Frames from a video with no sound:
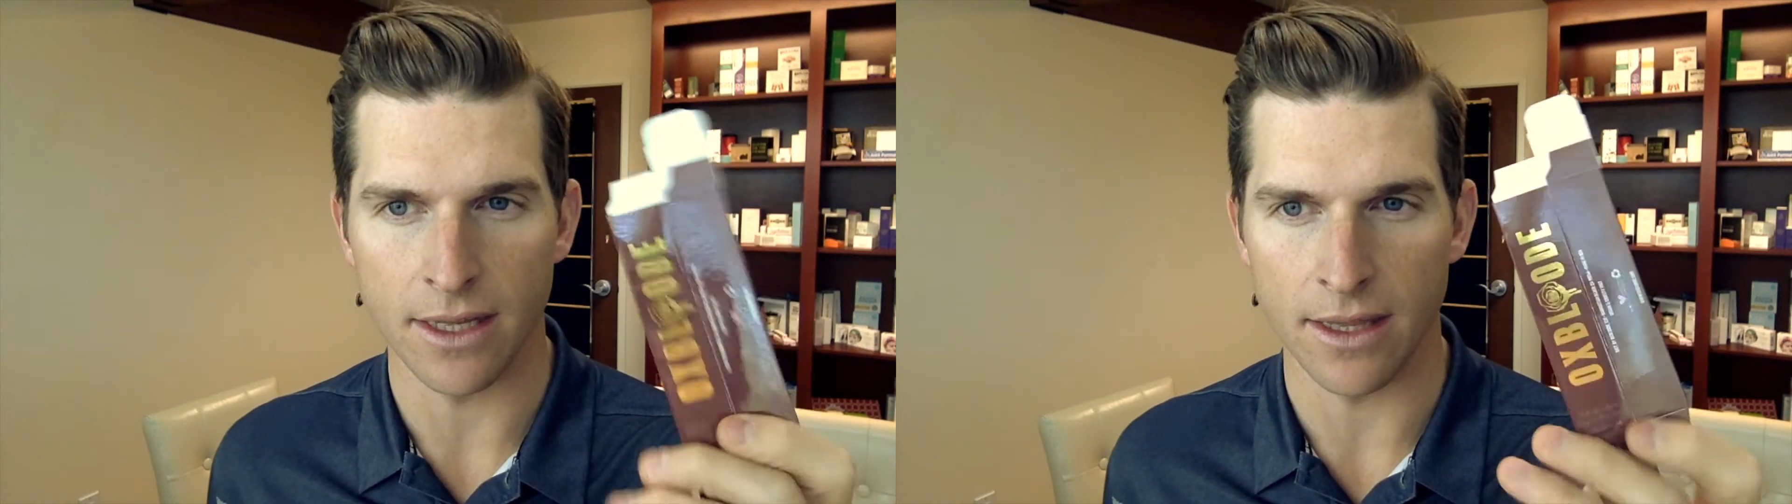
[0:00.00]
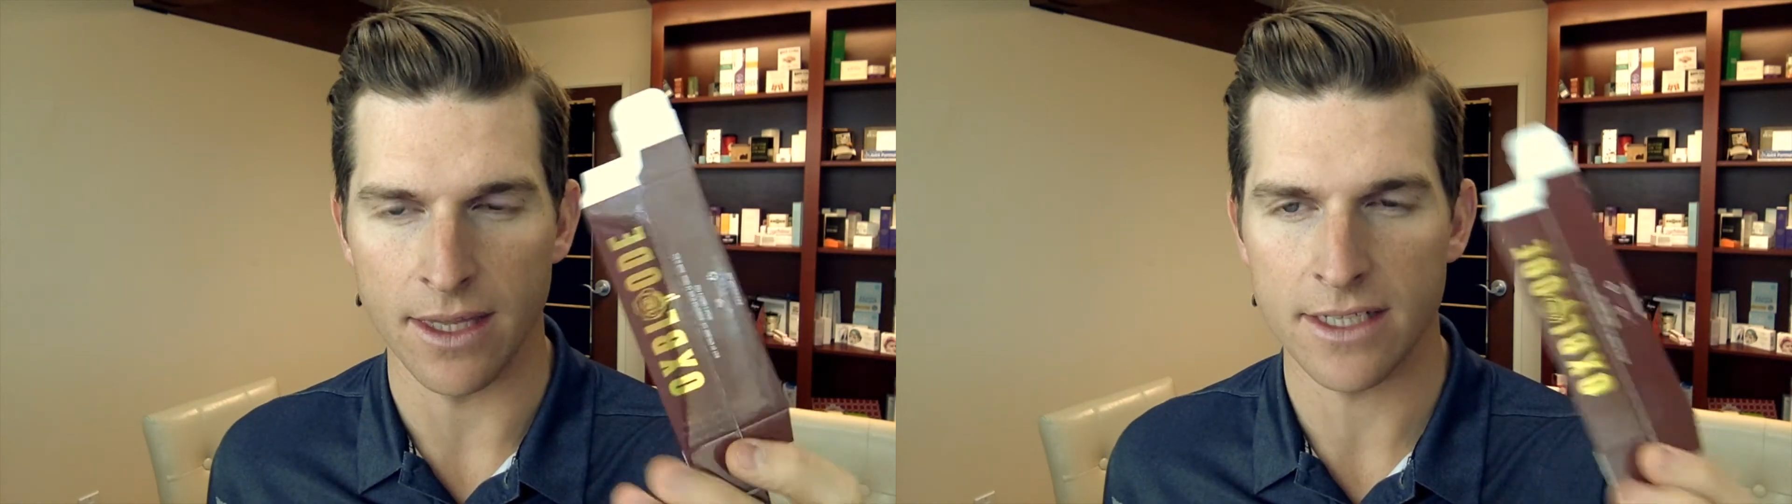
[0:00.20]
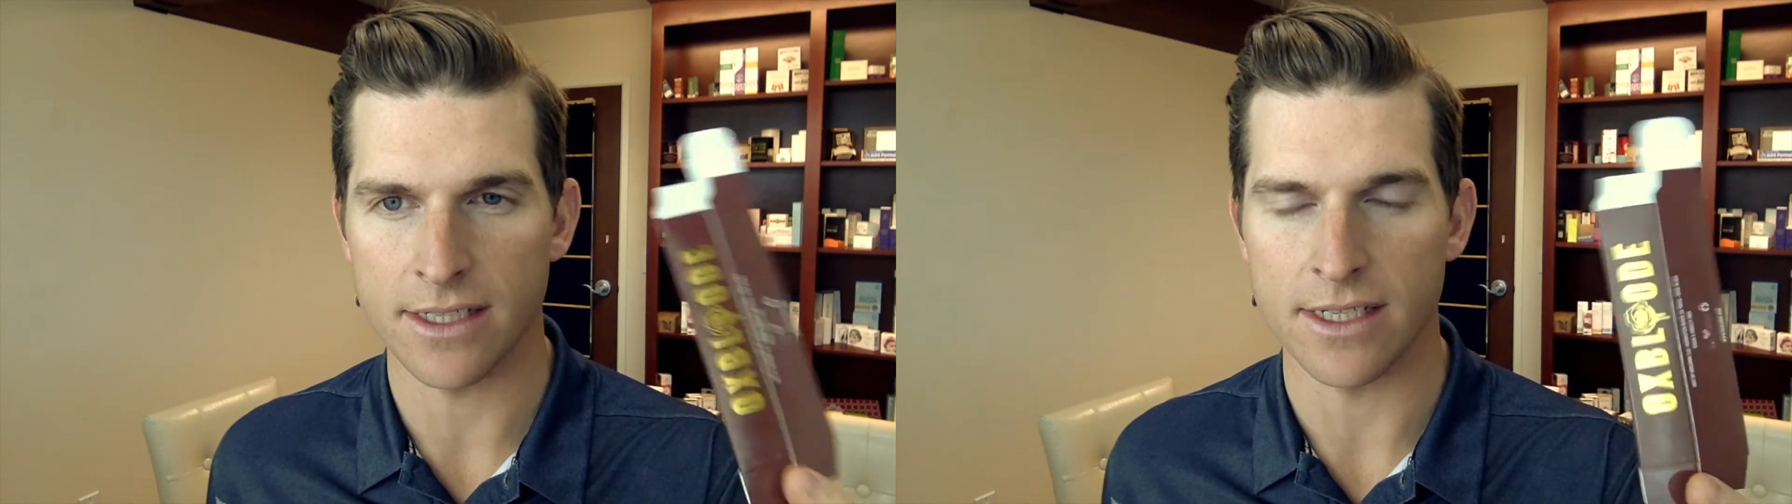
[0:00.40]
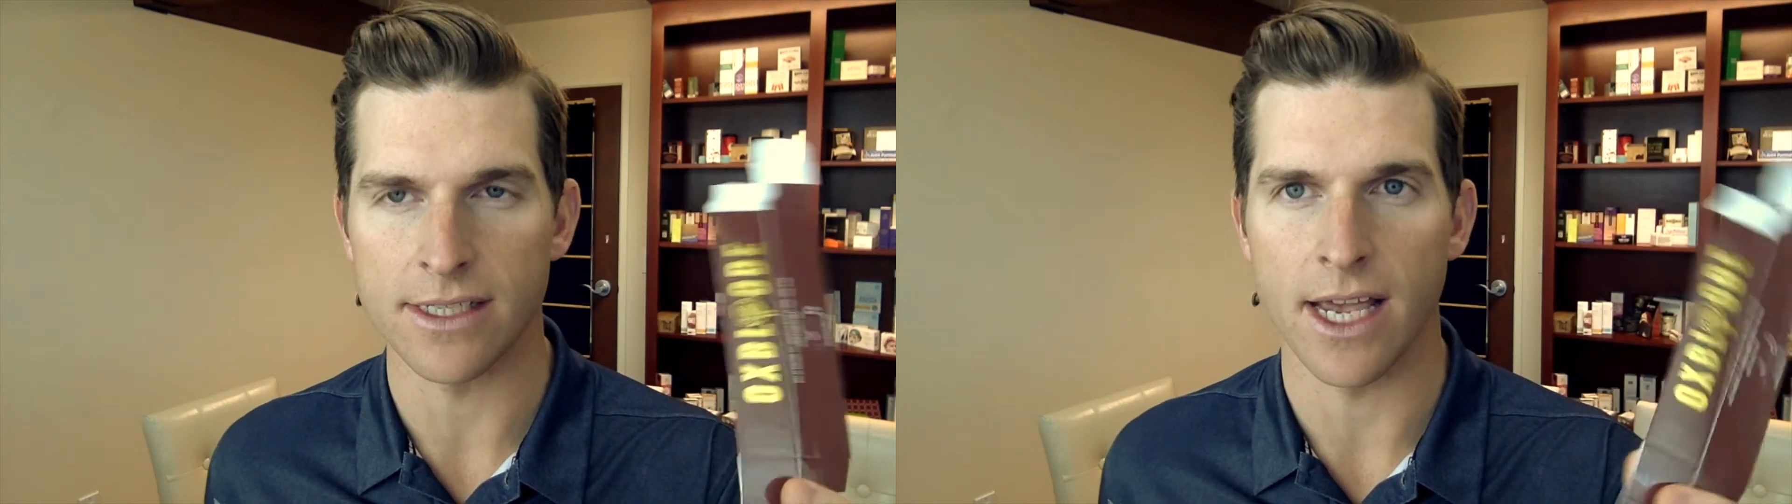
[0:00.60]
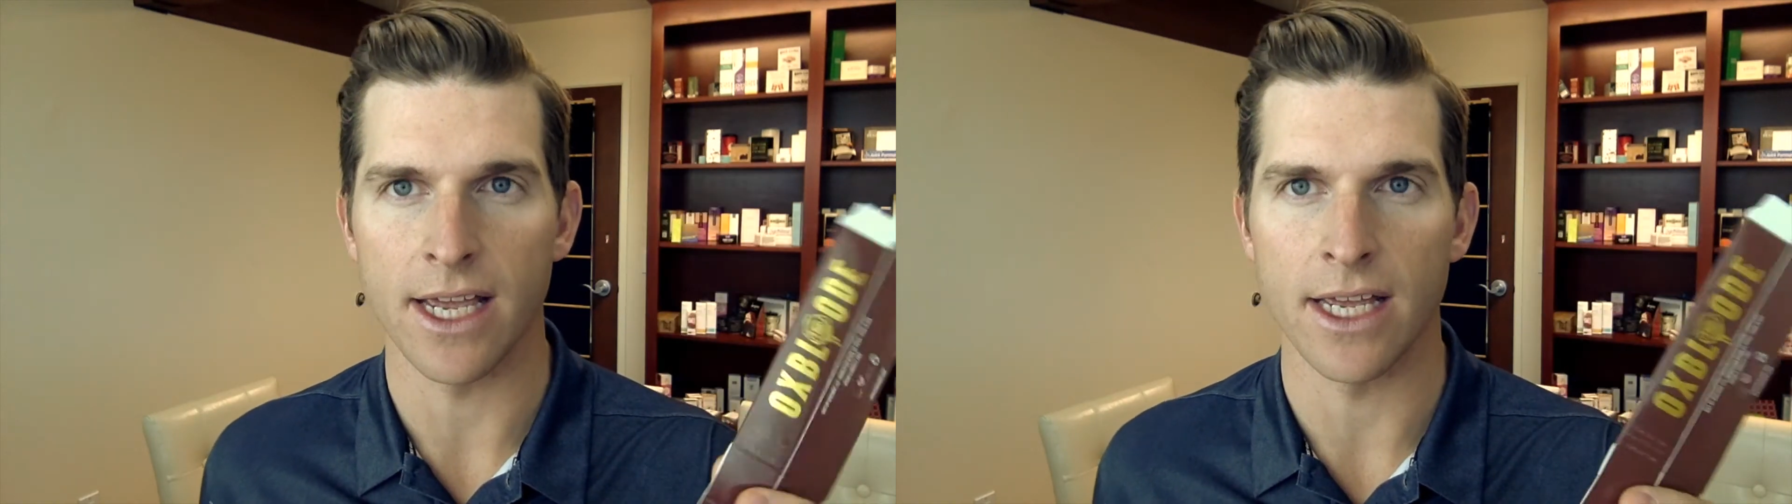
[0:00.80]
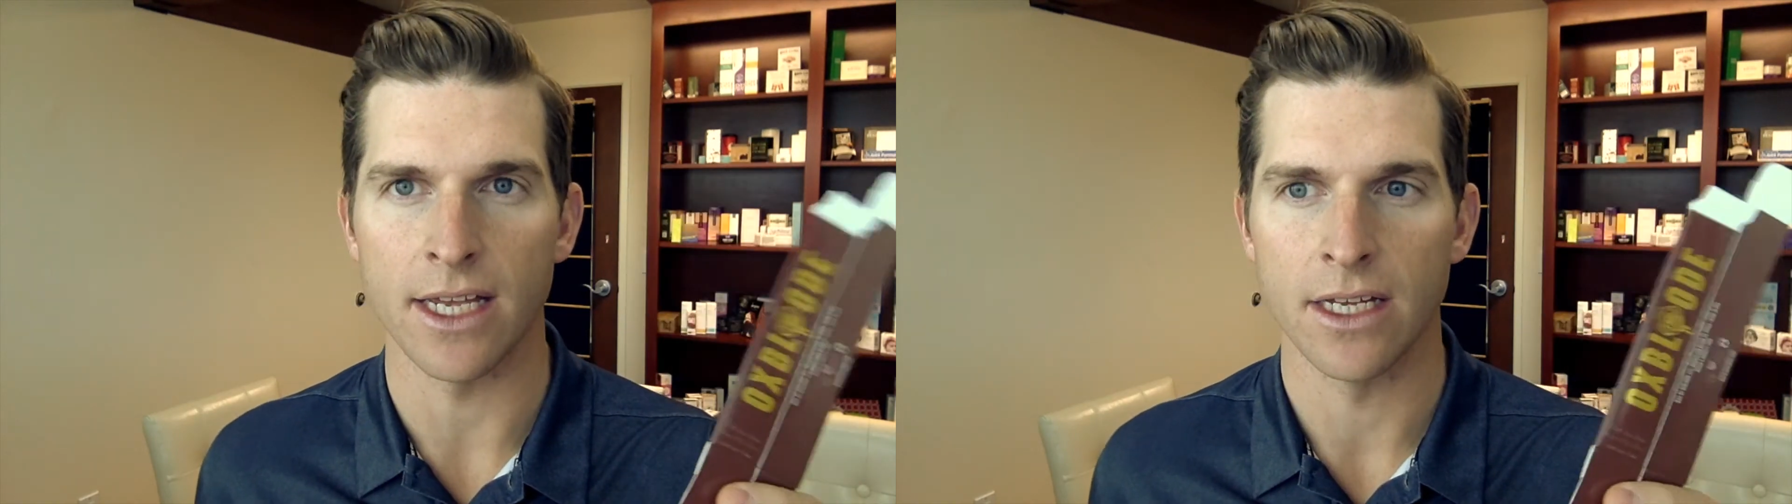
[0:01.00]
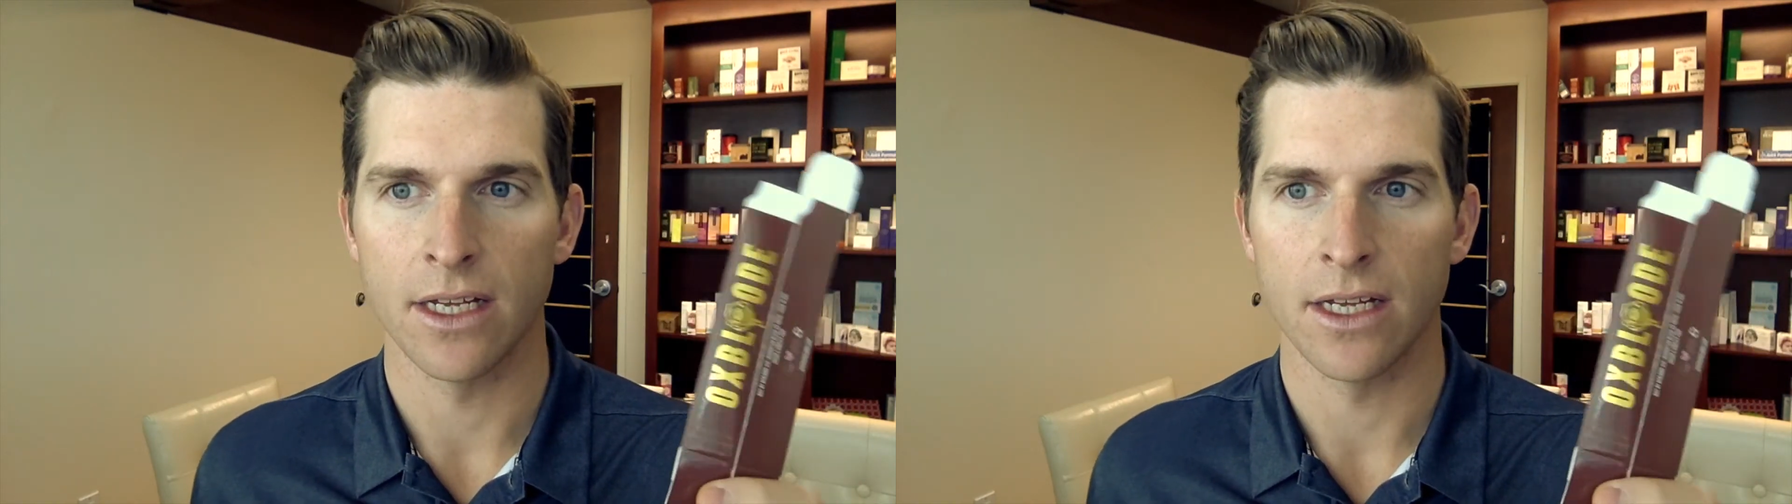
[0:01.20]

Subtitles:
that this is a